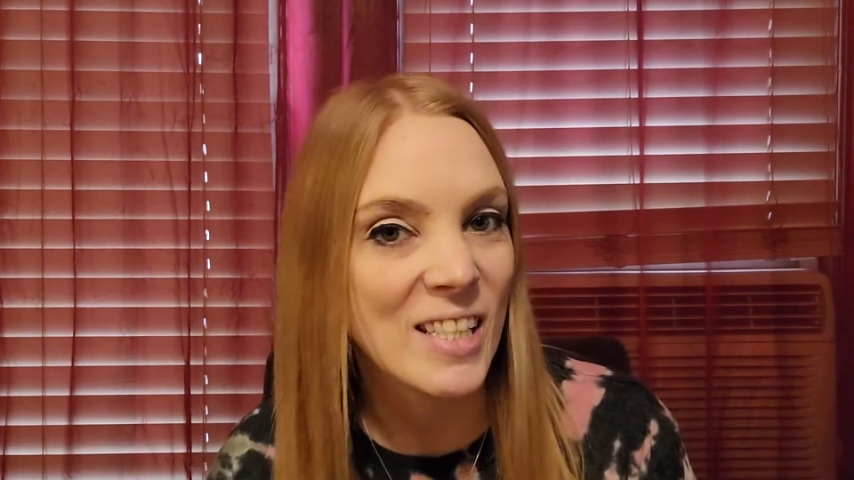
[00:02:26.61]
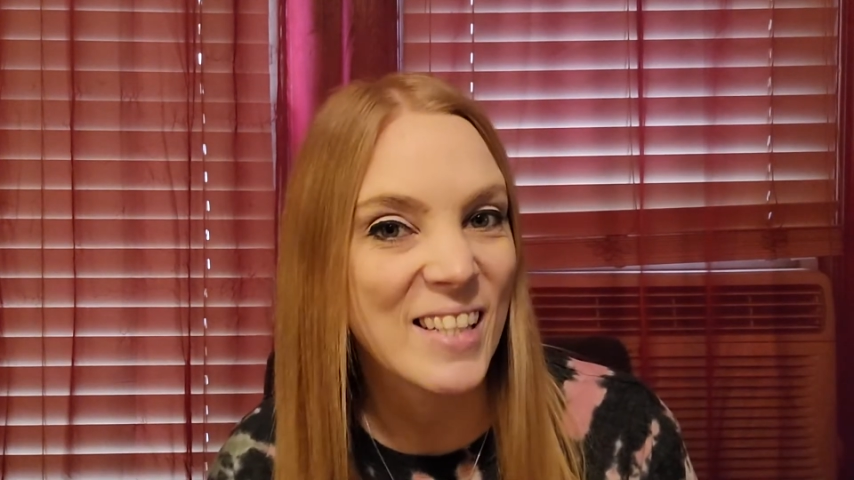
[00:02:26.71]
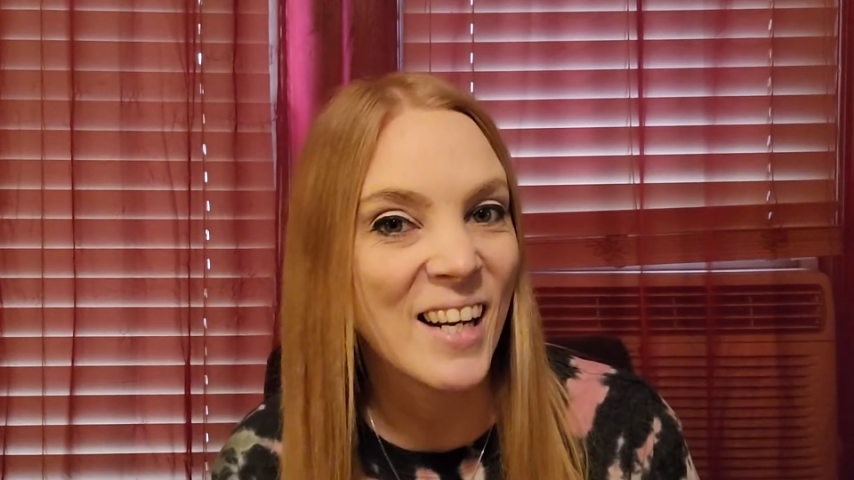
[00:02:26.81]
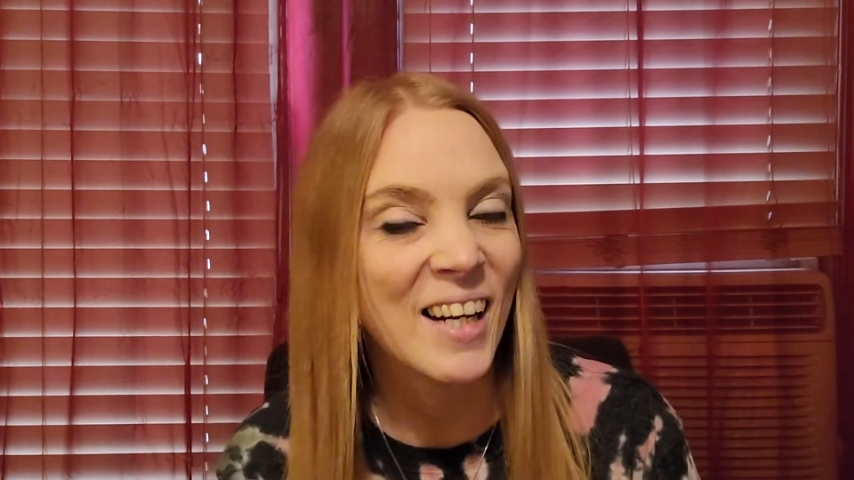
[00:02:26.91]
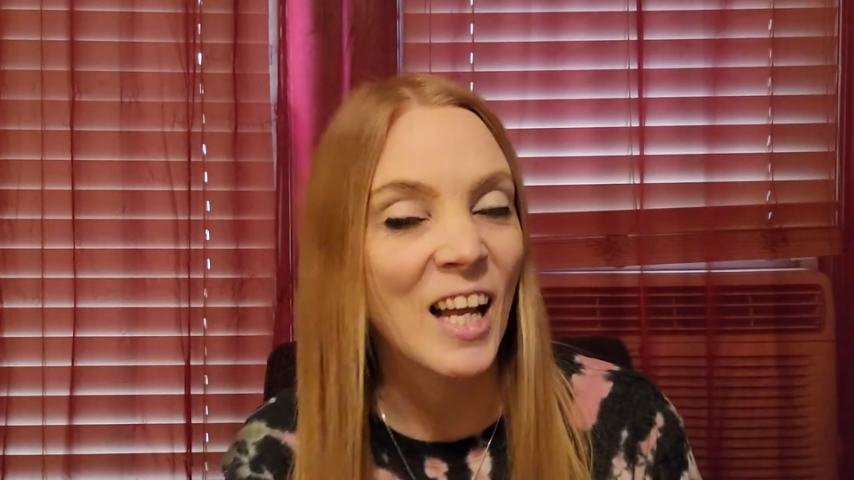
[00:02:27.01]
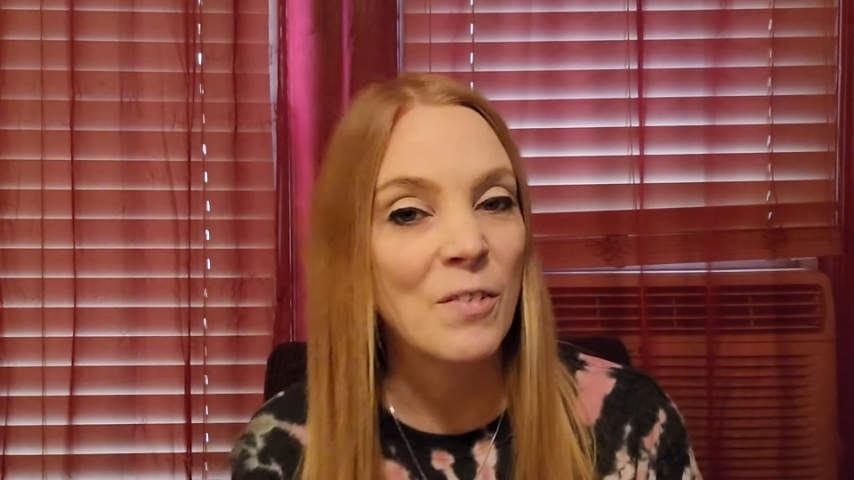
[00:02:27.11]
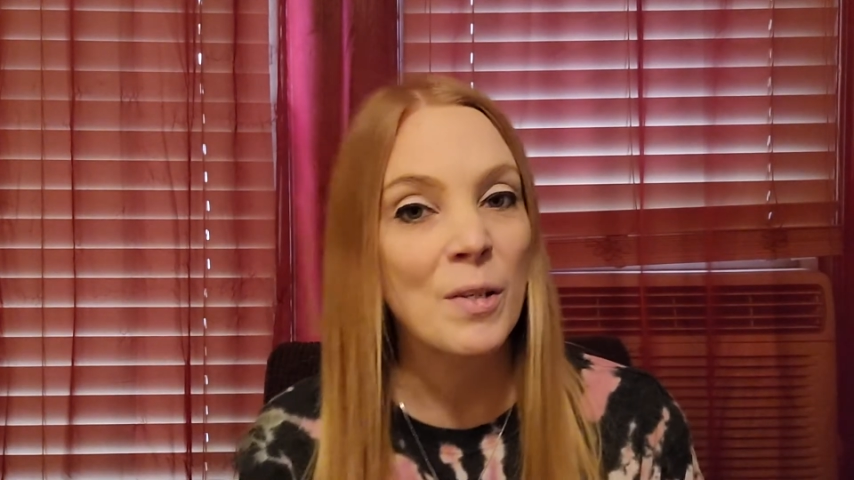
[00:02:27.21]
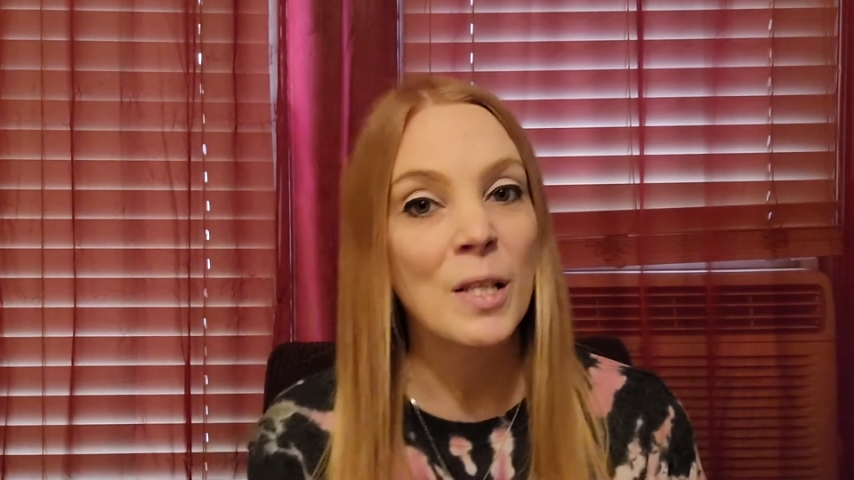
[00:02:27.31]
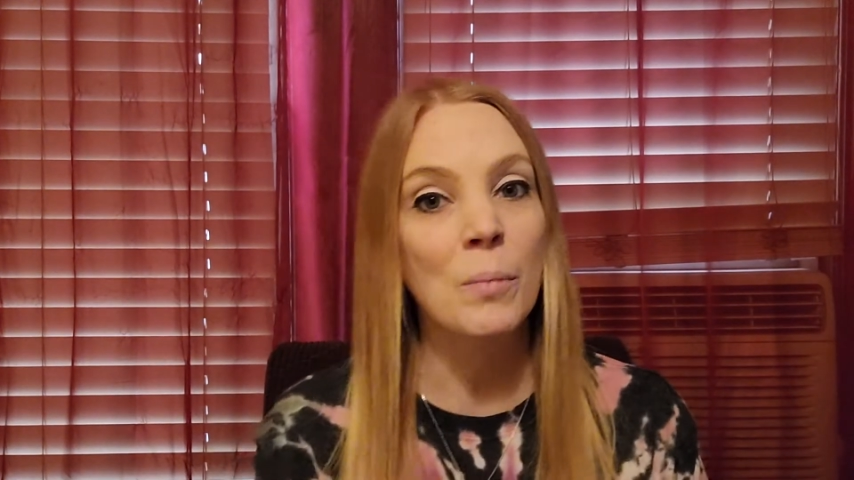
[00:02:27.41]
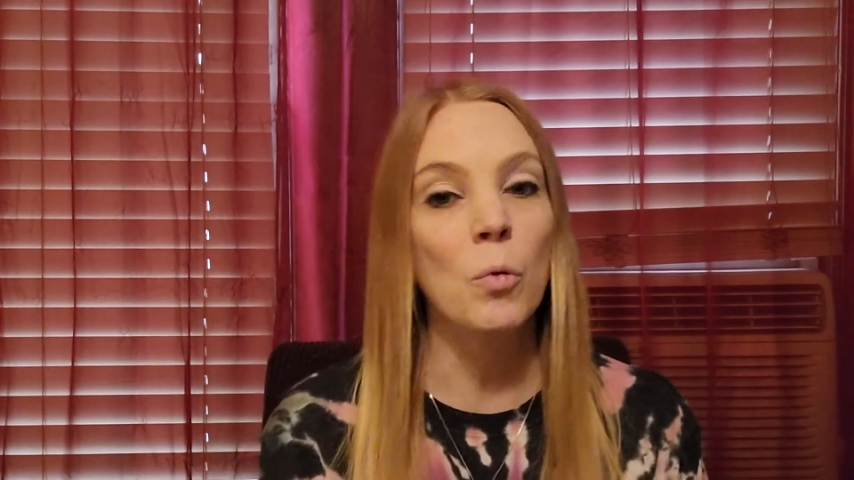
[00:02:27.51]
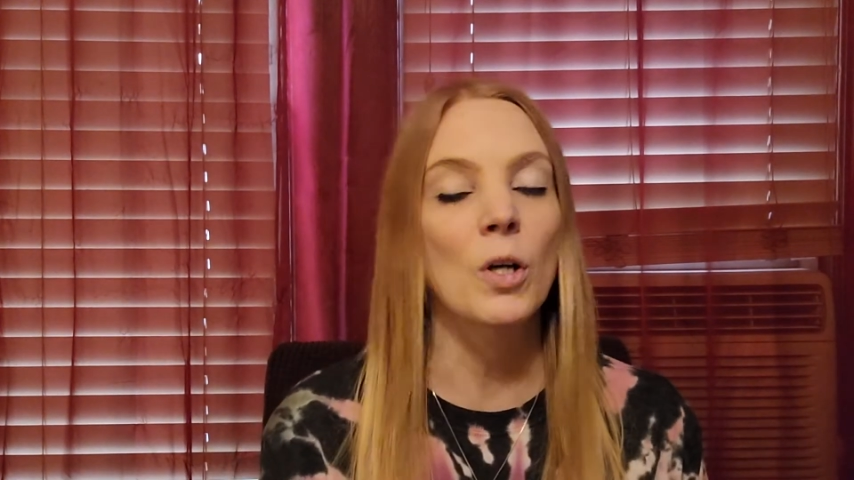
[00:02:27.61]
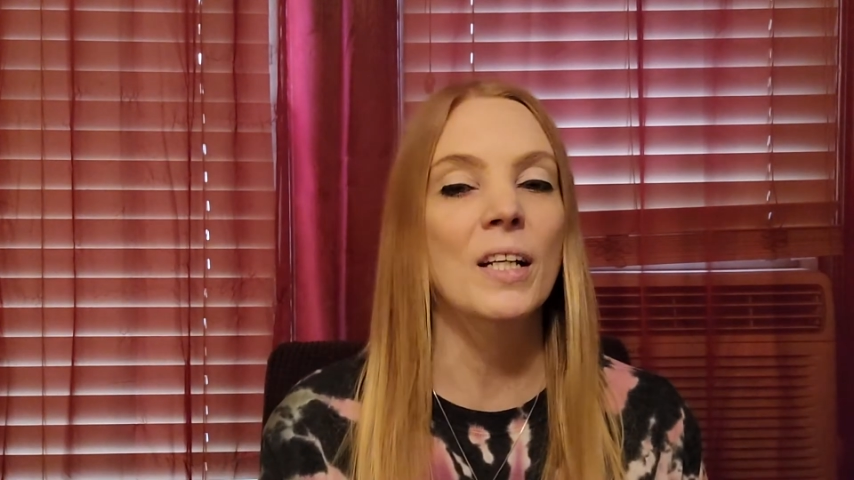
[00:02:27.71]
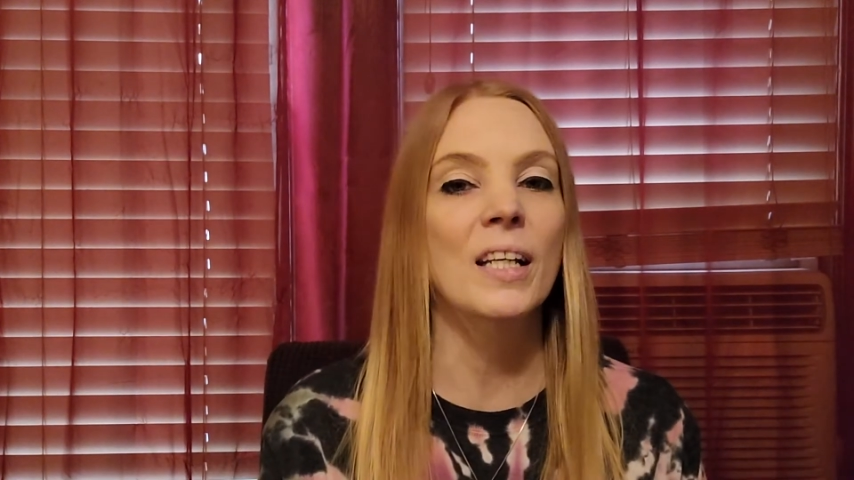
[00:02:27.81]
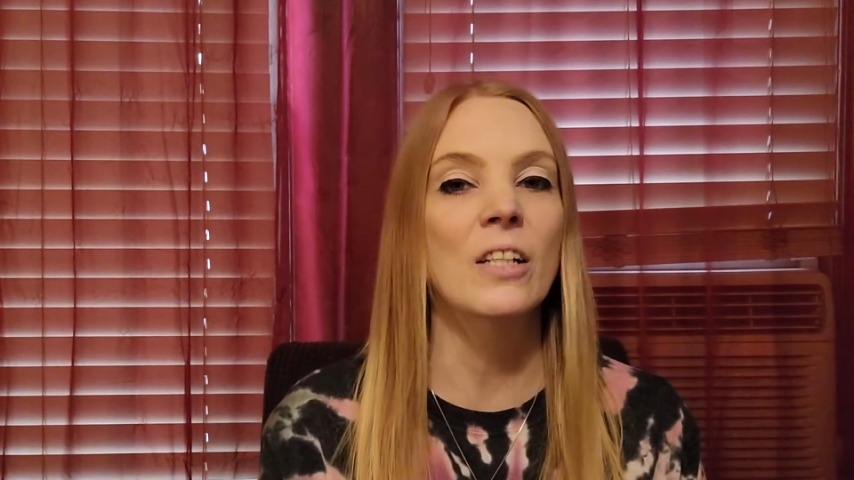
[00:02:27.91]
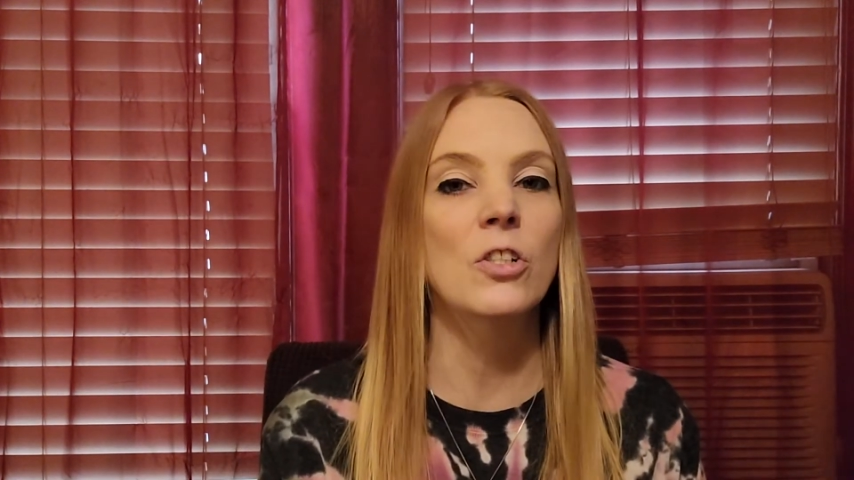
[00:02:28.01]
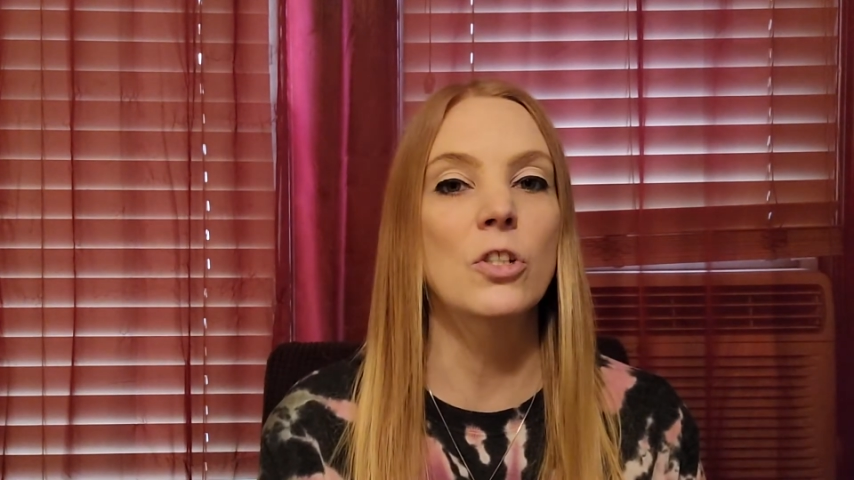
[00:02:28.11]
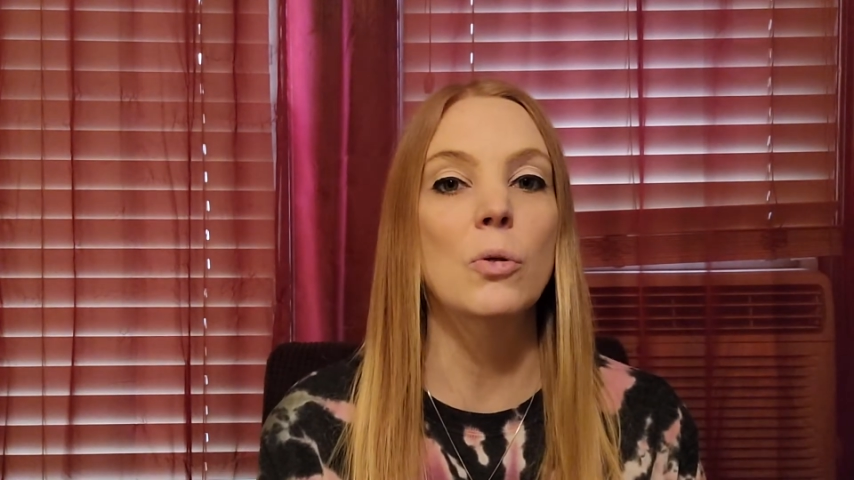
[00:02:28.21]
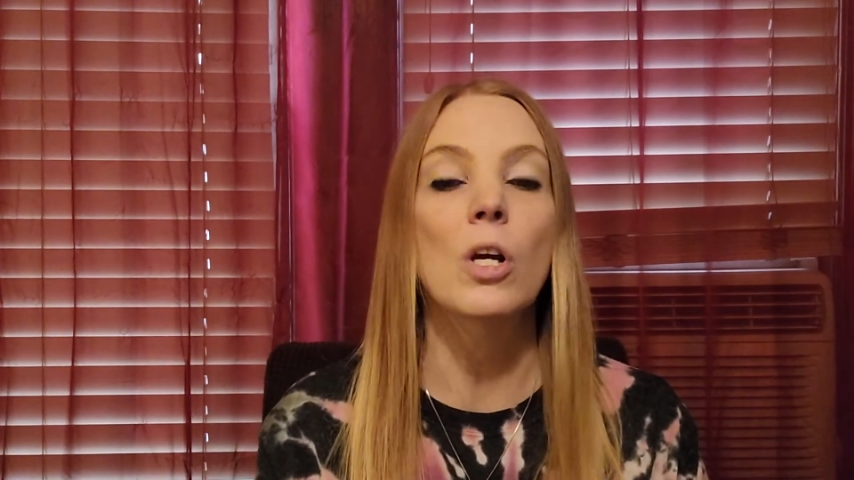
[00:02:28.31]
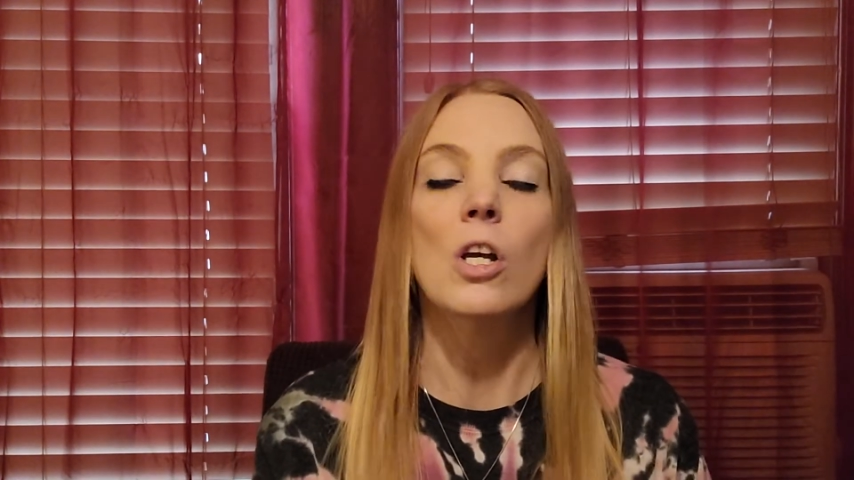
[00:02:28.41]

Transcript: and not having them work against you.